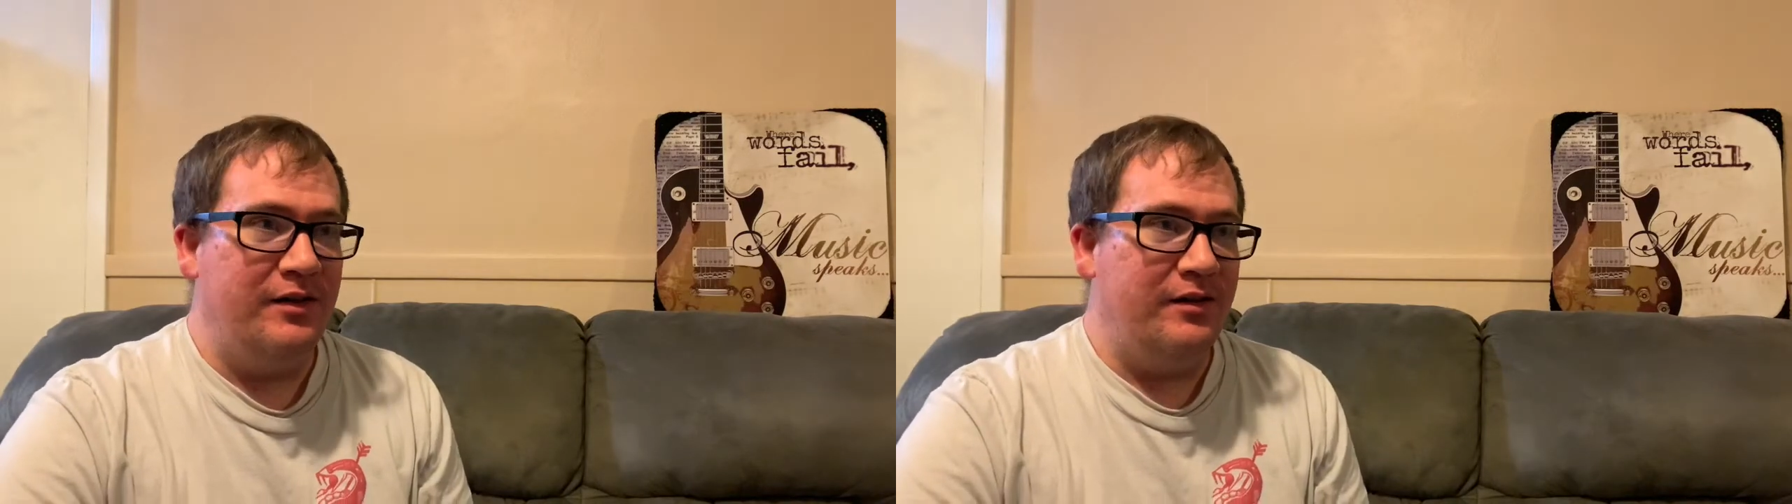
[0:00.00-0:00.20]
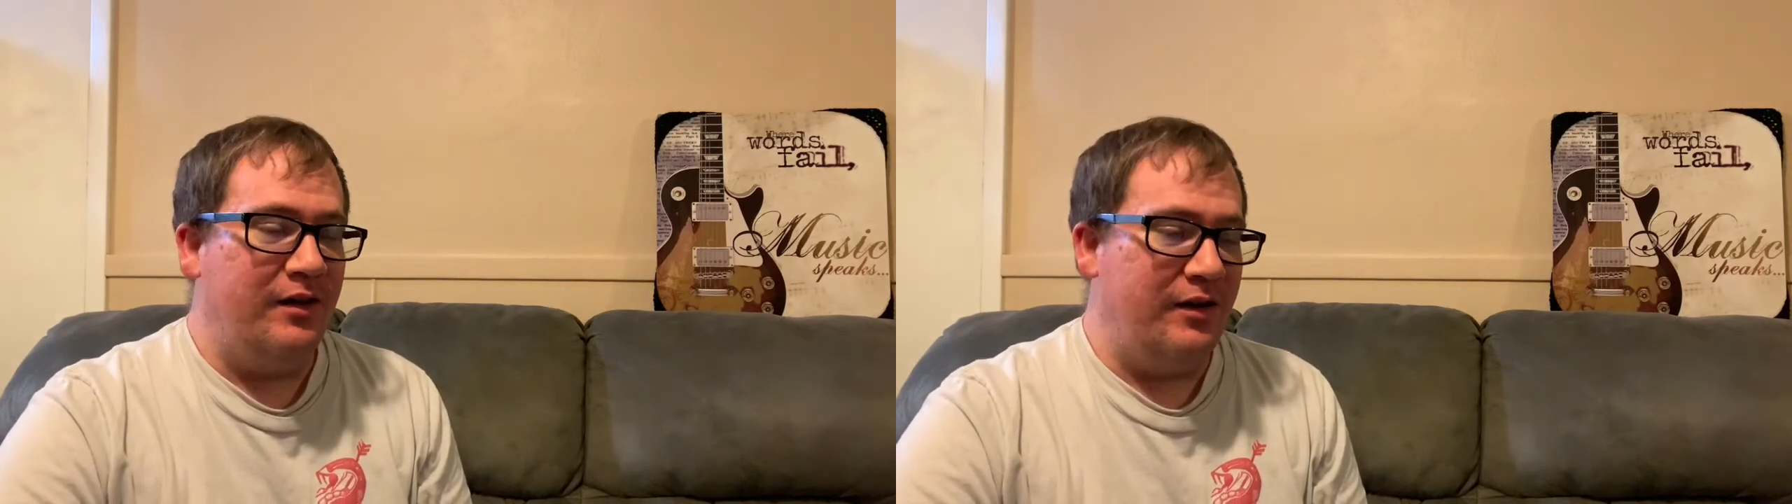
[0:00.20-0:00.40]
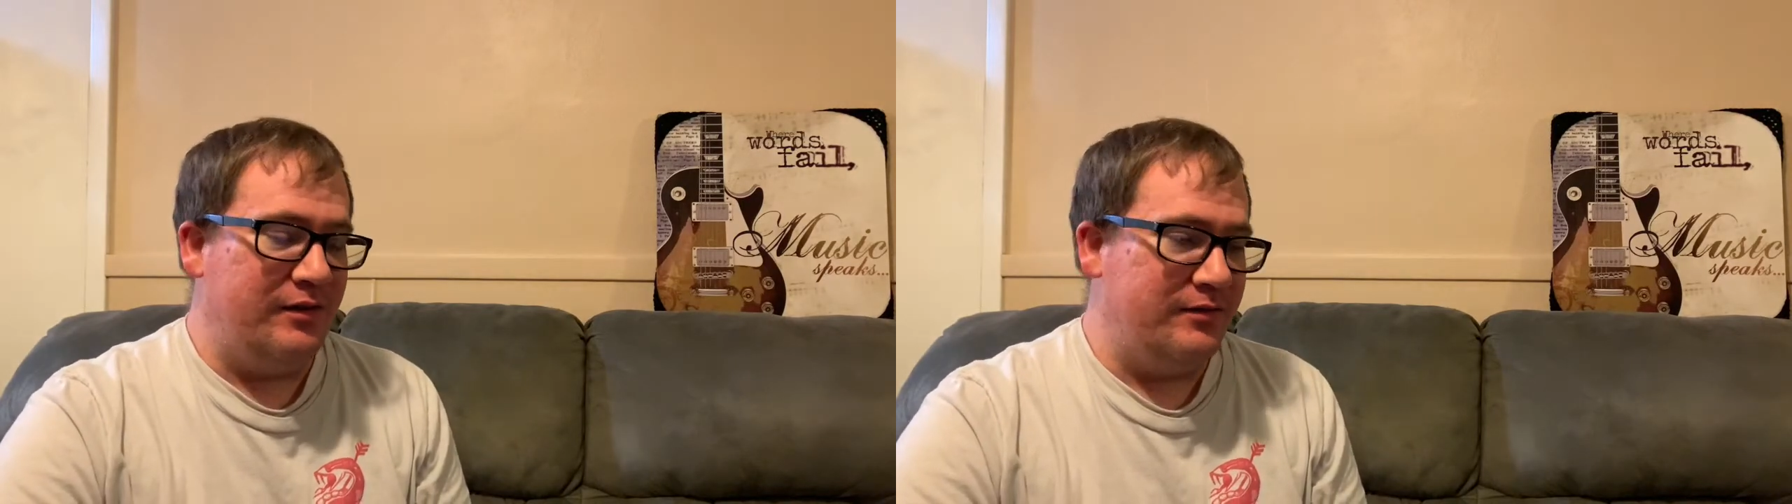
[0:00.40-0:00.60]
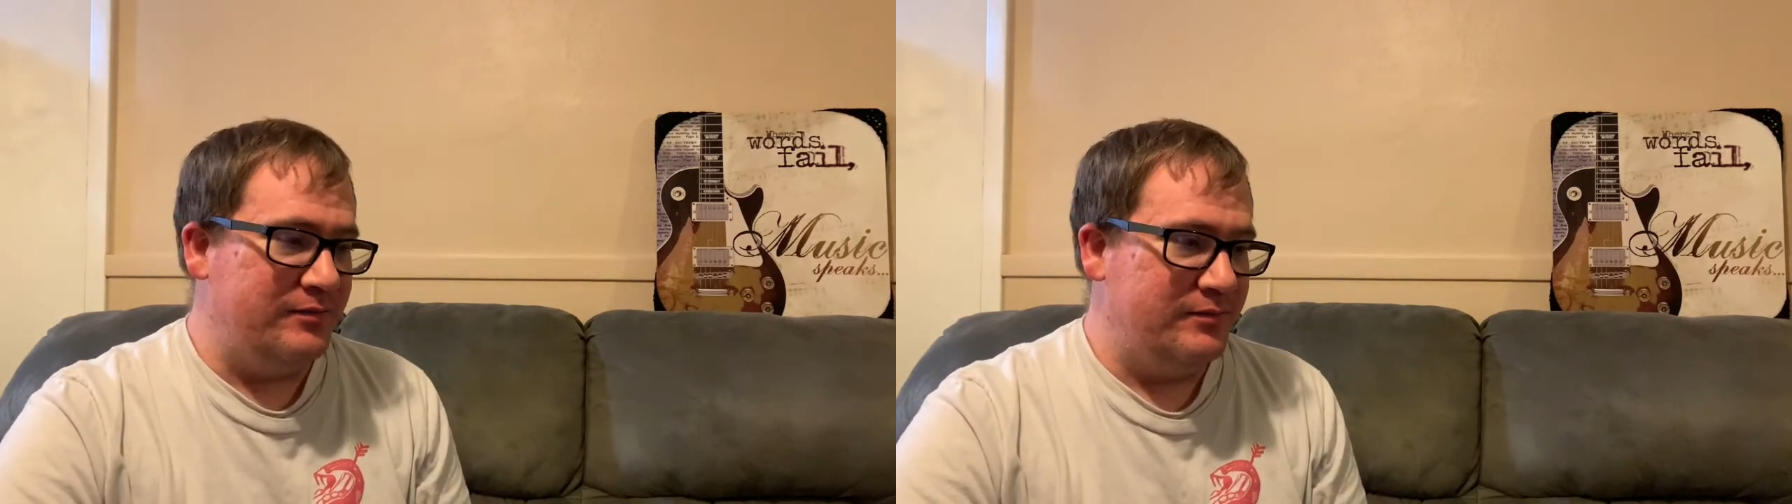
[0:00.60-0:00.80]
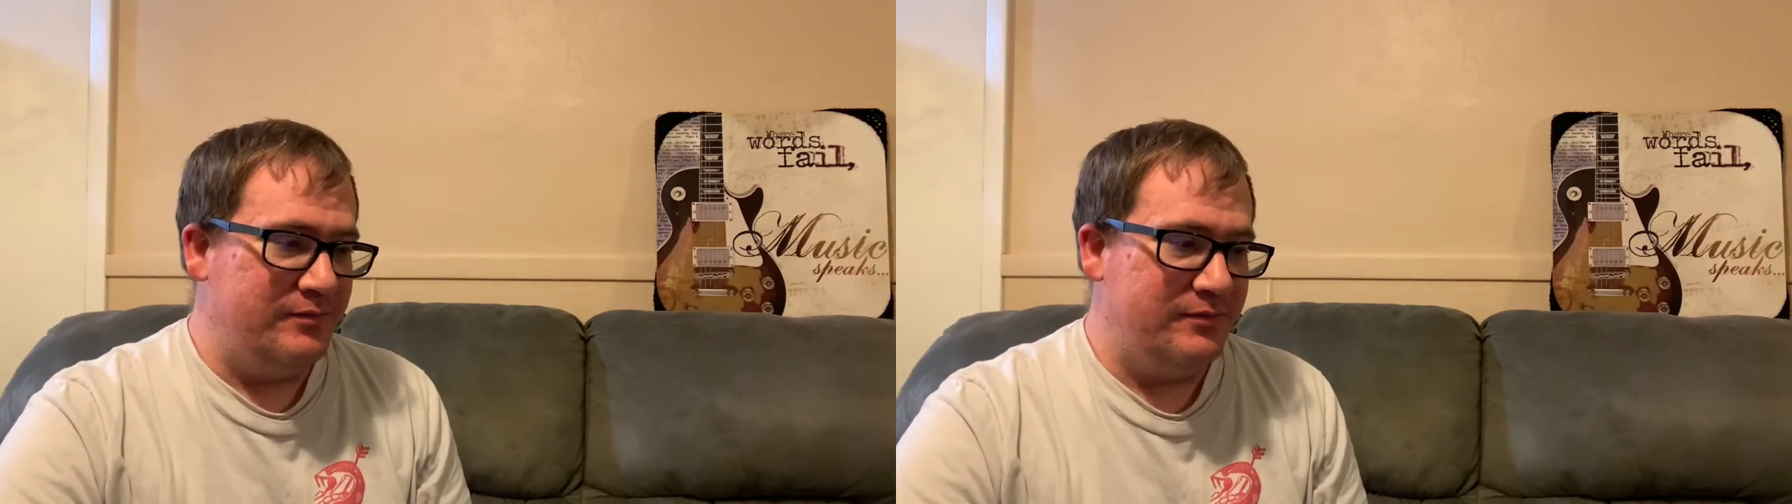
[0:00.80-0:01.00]
Uh,
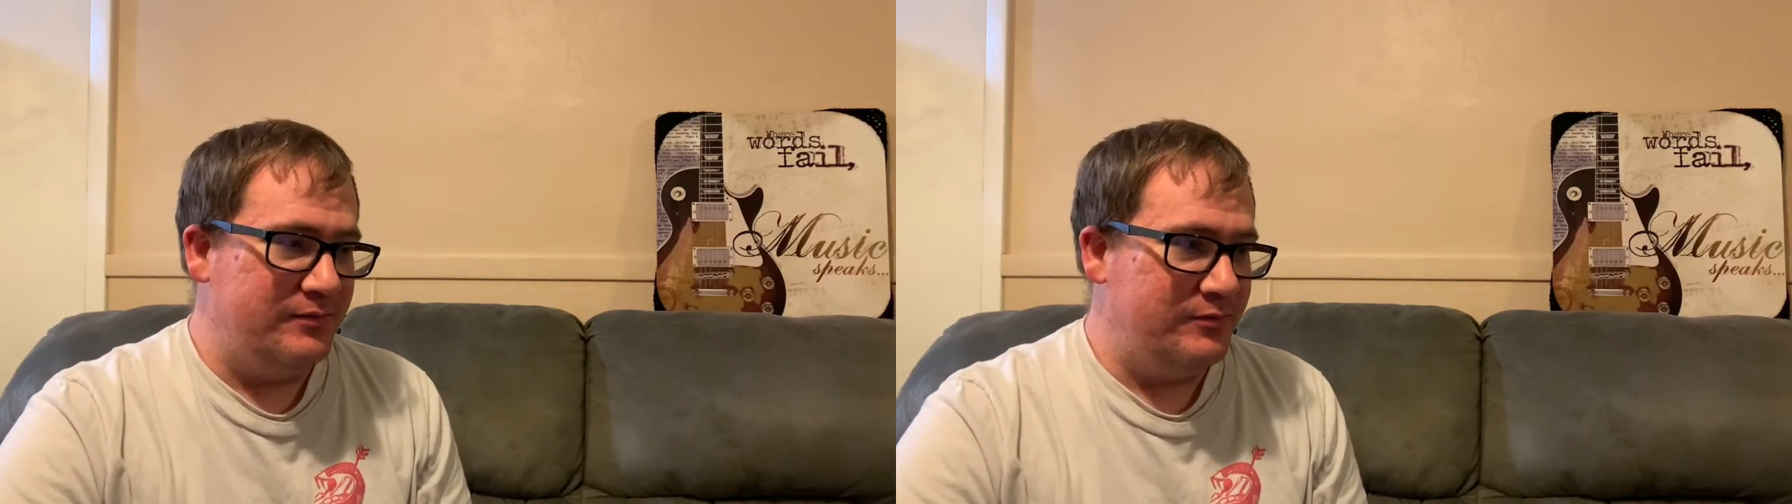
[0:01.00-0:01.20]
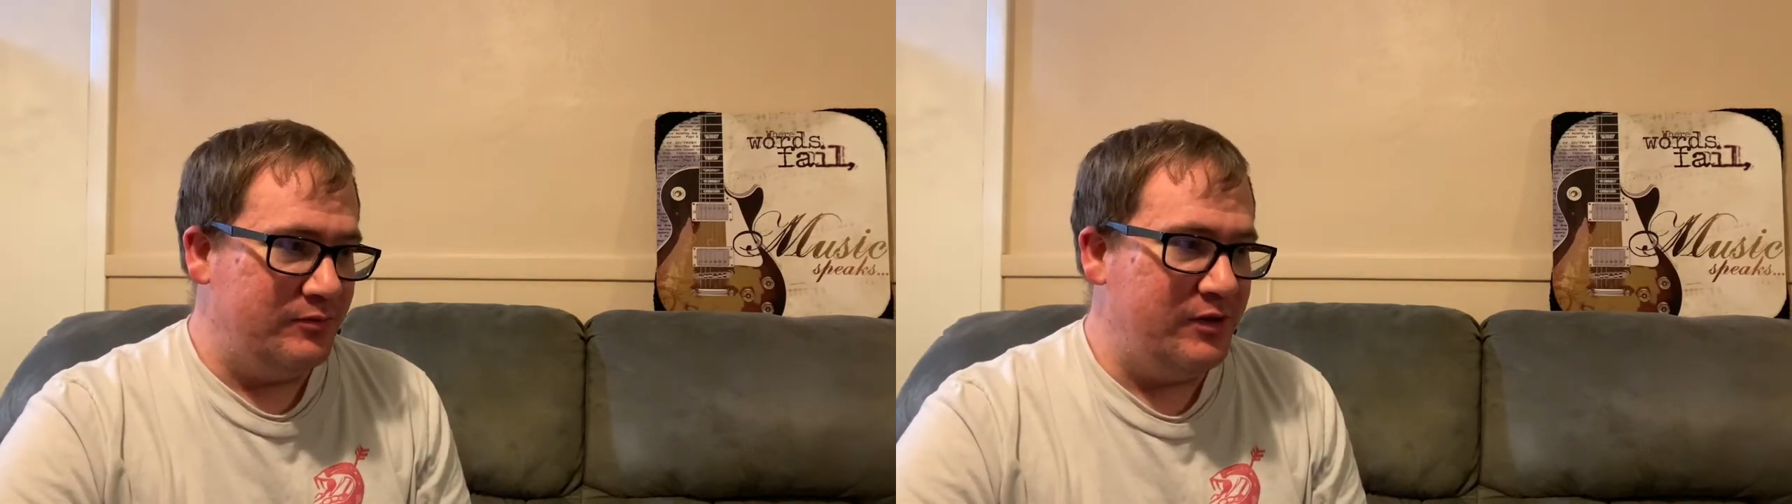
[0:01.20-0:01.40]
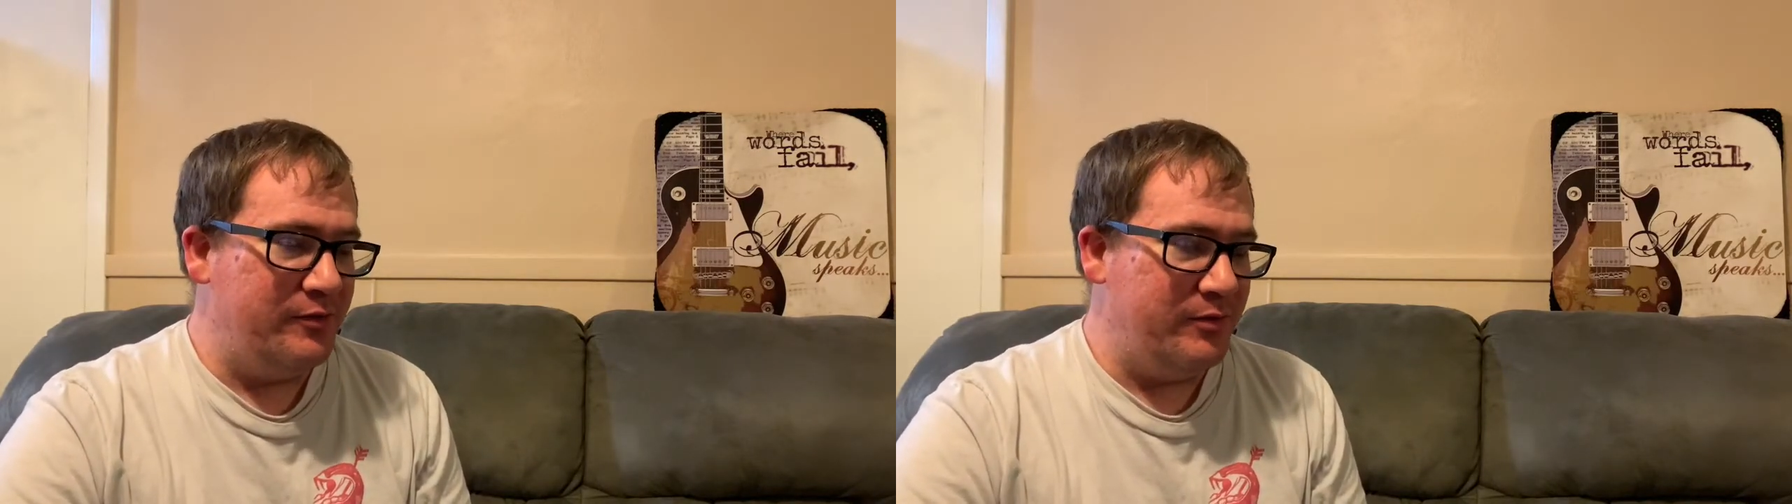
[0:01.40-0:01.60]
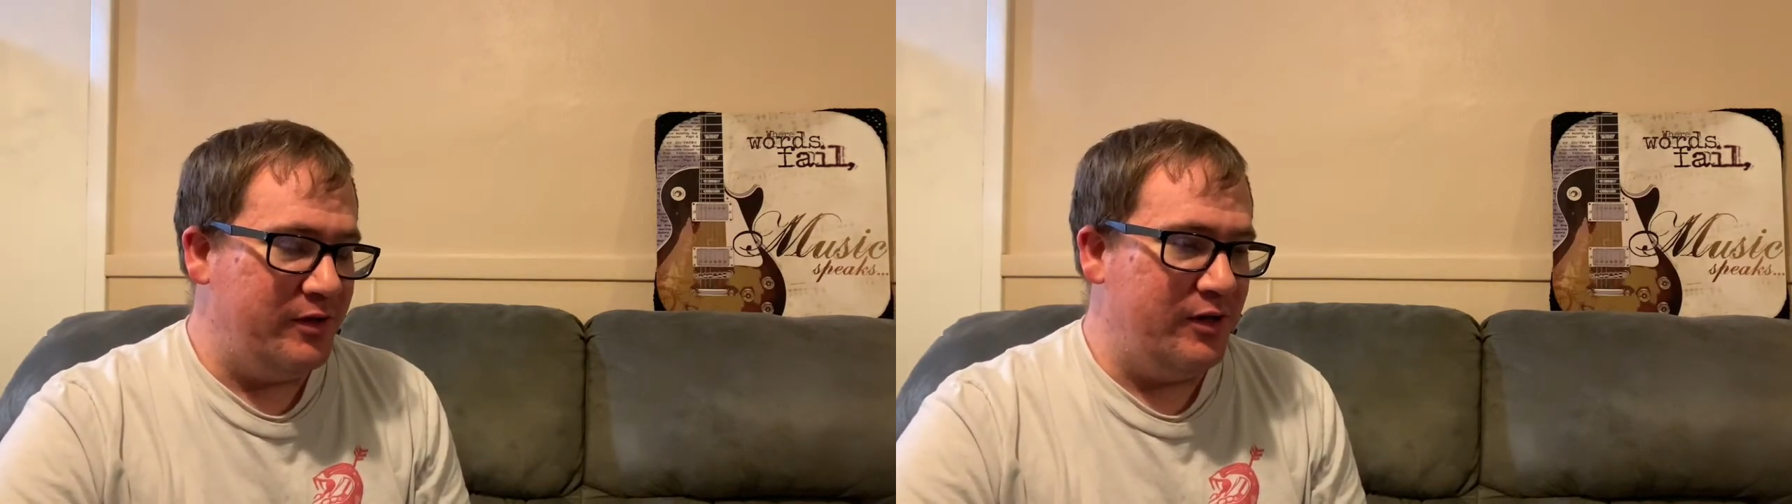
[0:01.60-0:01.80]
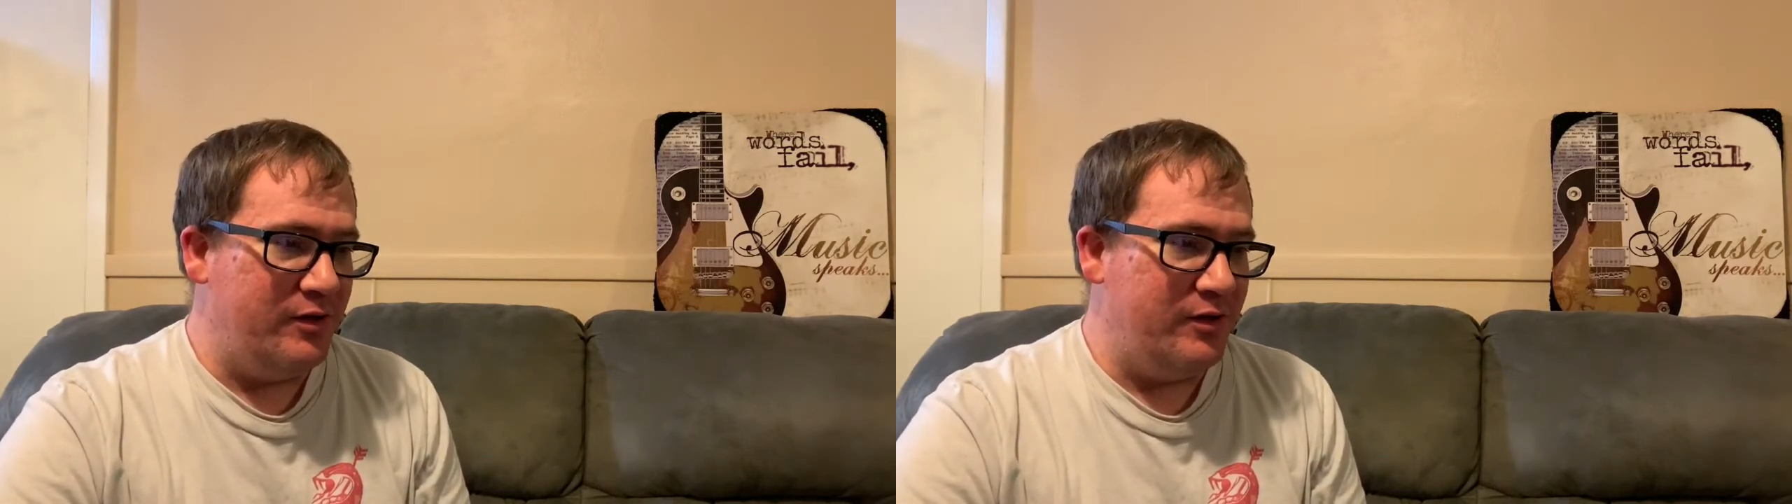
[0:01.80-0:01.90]
really, really good.